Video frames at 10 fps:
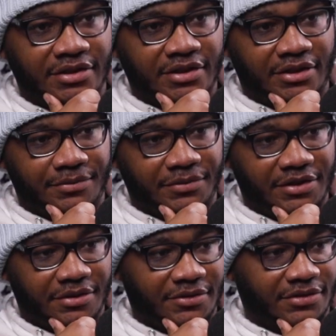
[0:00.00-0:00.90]
here, her
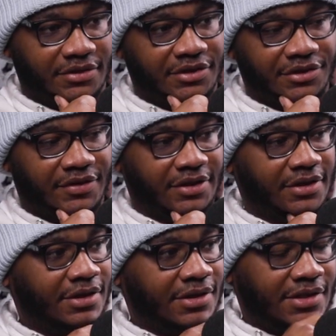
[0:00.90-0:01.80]
name is Aaliyah, right?
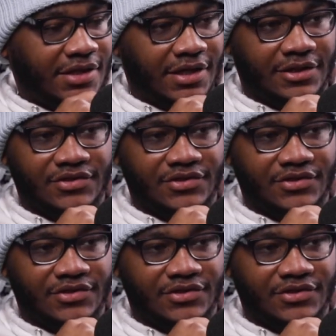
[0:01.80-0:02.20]
And